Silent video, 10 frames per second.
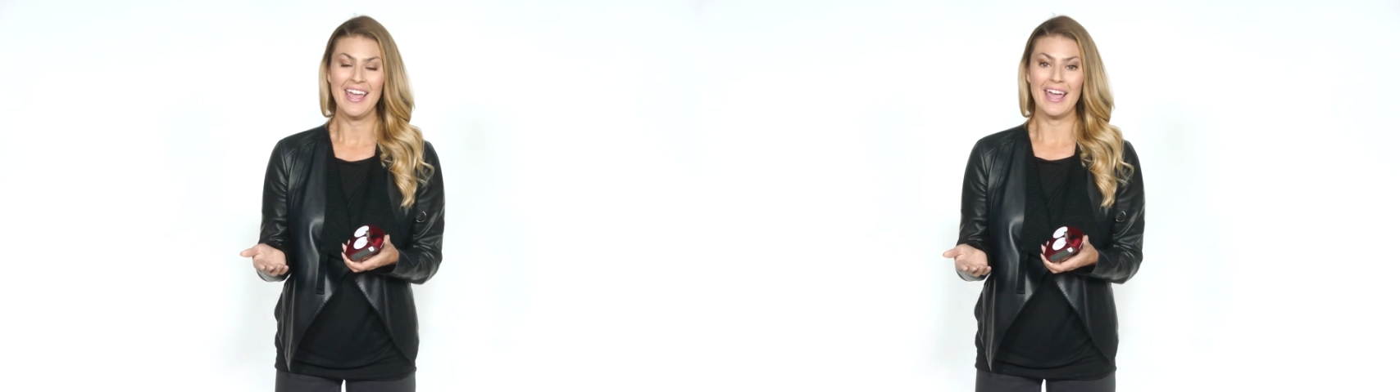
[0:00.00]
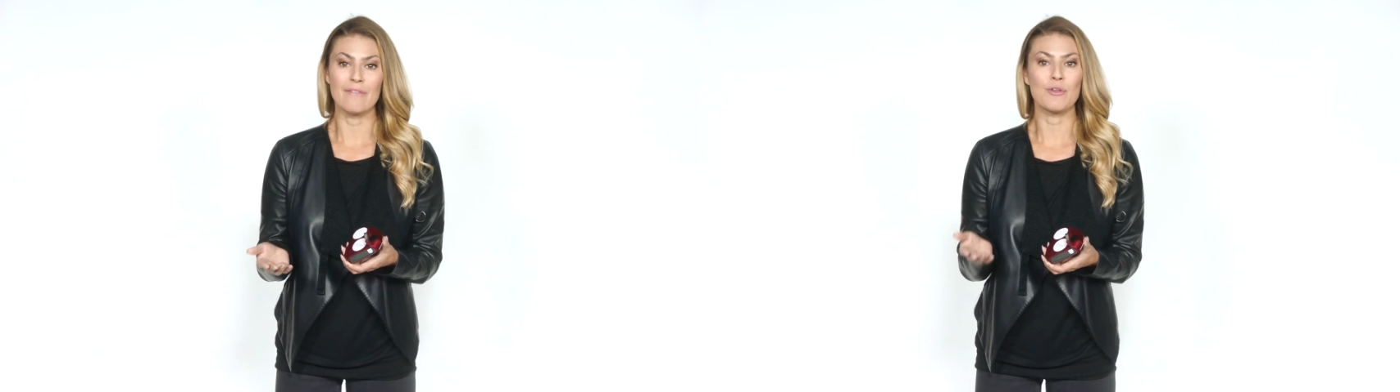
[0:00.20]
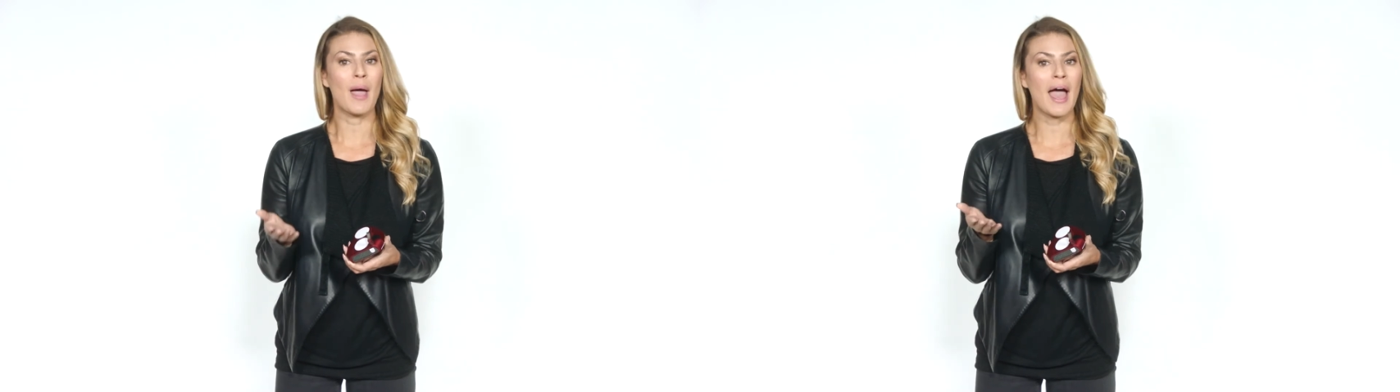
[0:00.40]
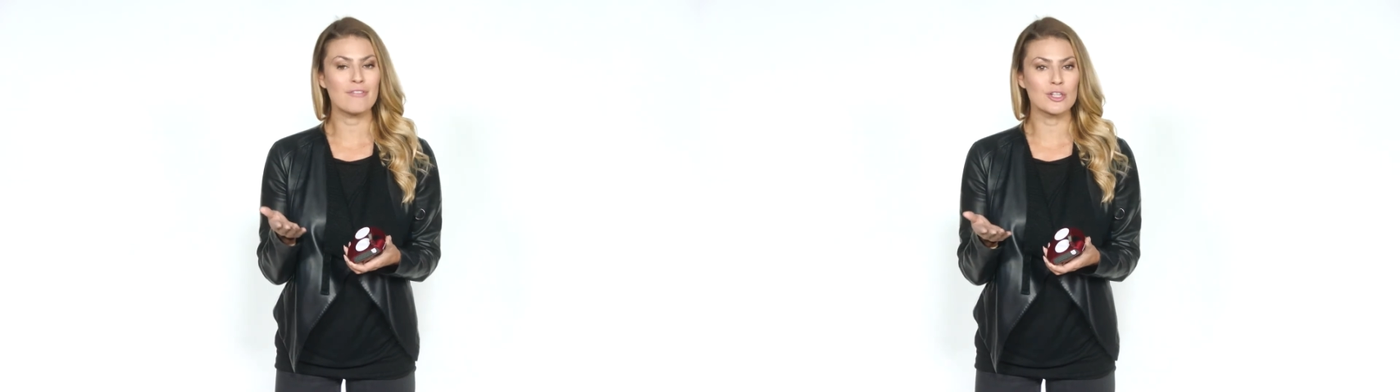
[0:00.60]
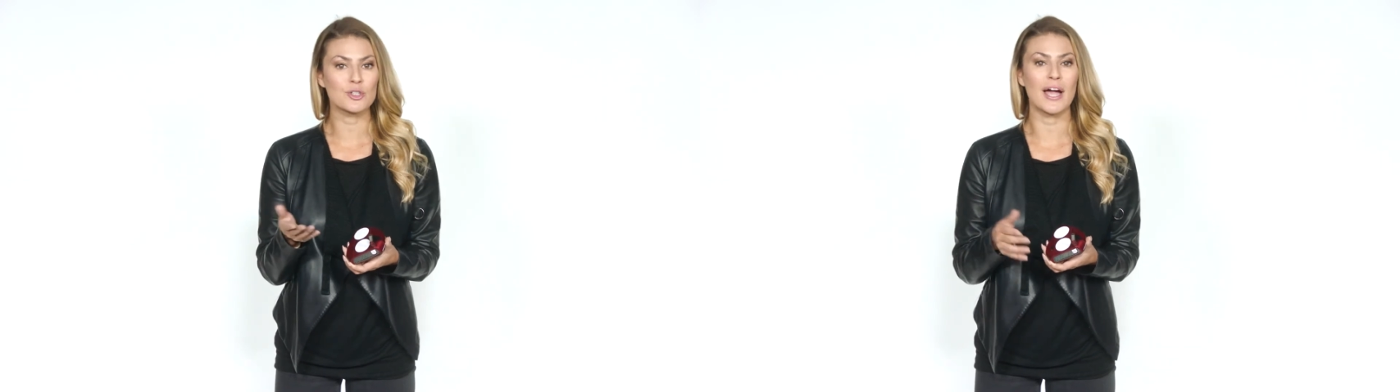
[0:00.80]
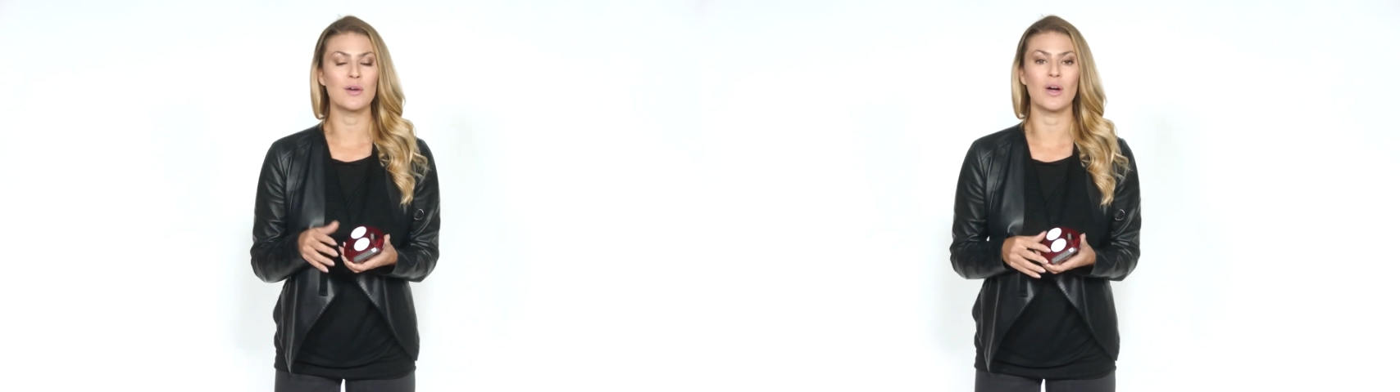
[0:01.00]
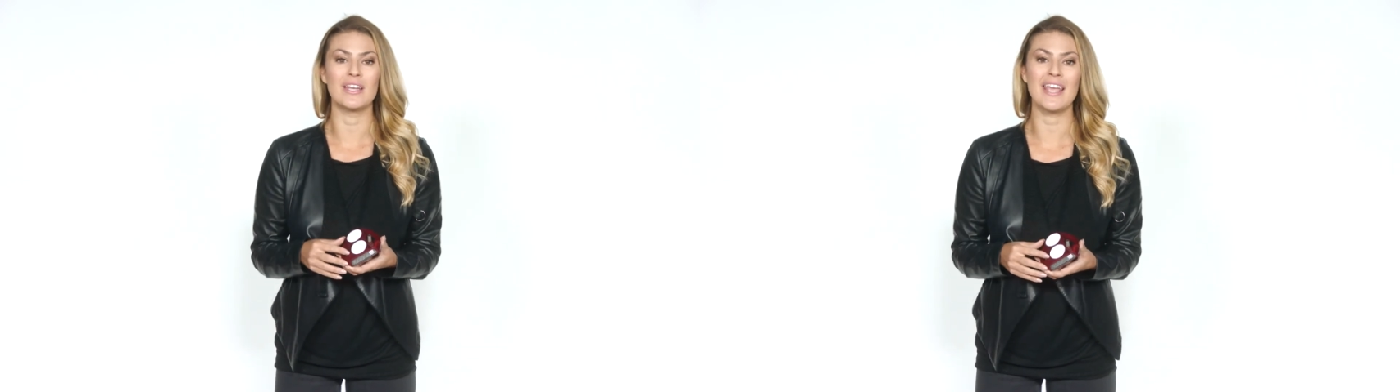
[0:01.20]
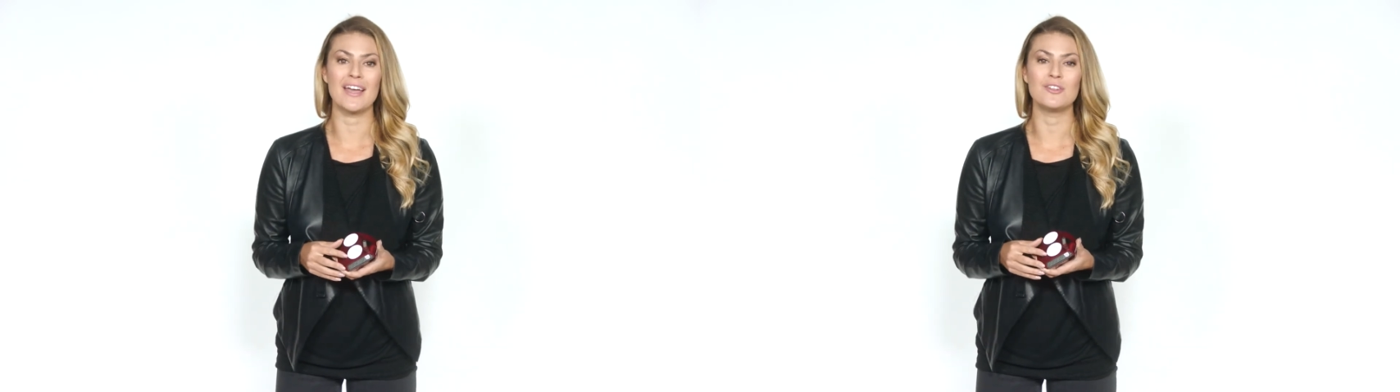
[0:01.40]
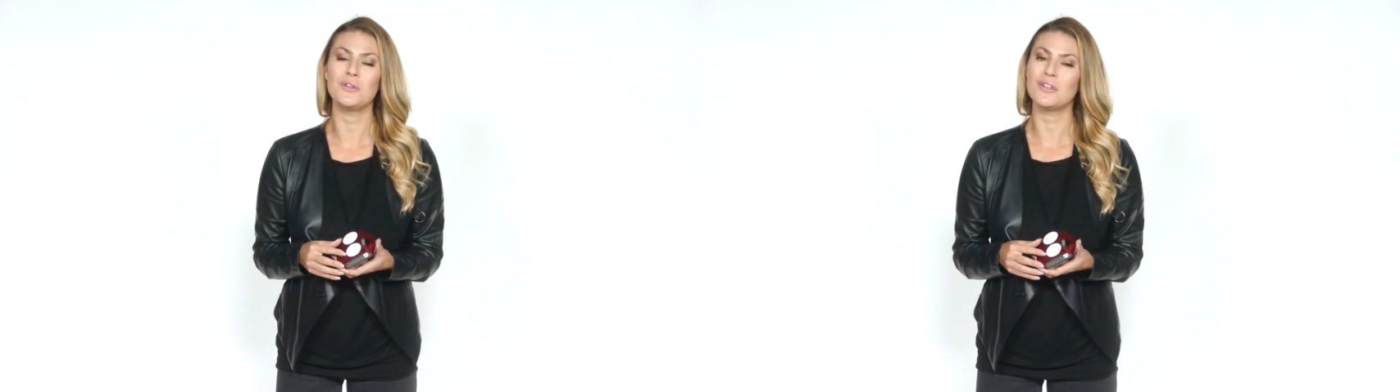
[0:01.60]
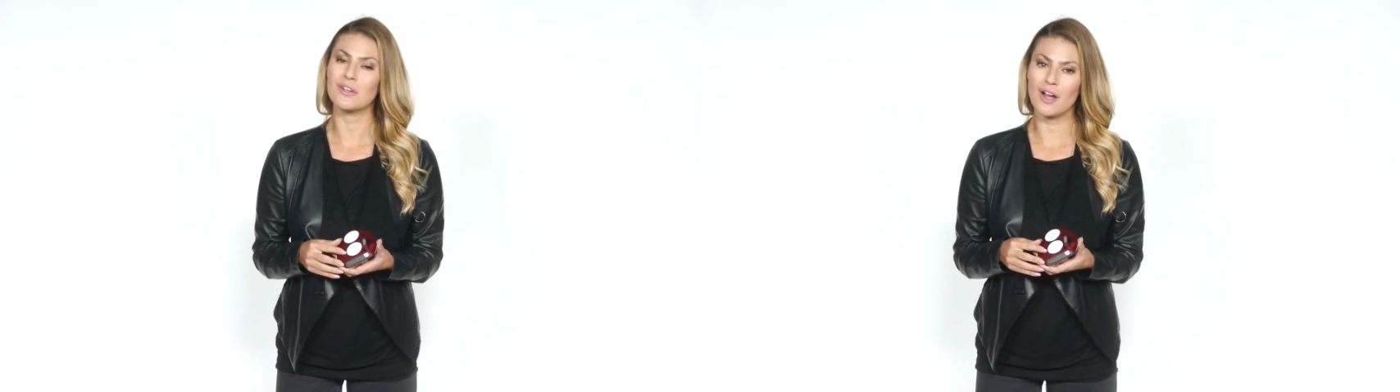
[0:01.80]
If you haven't tried one yet, do
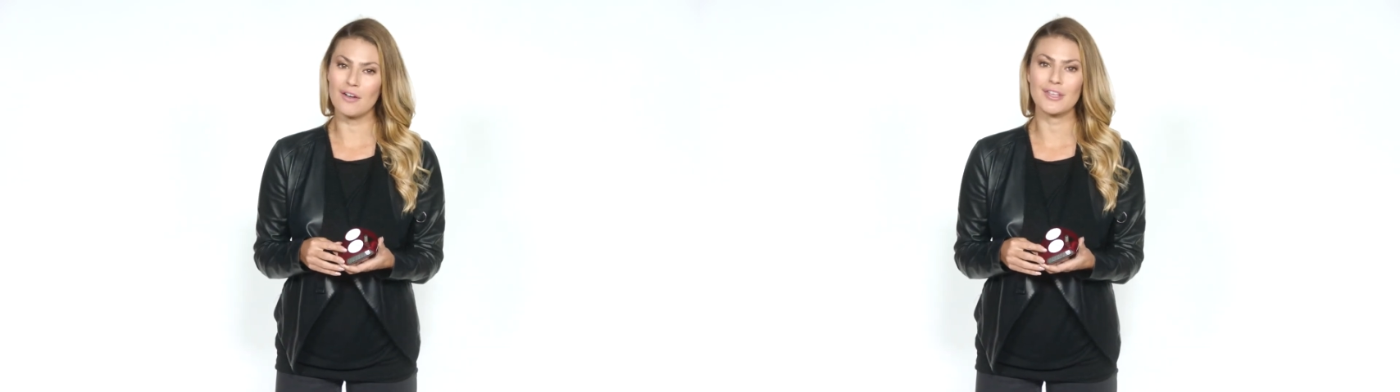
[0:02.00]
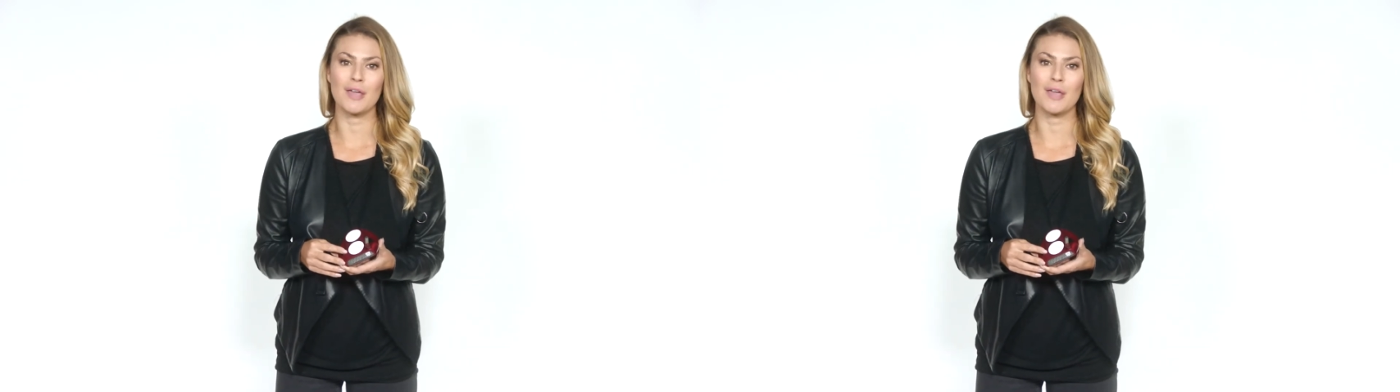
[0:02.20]
your golf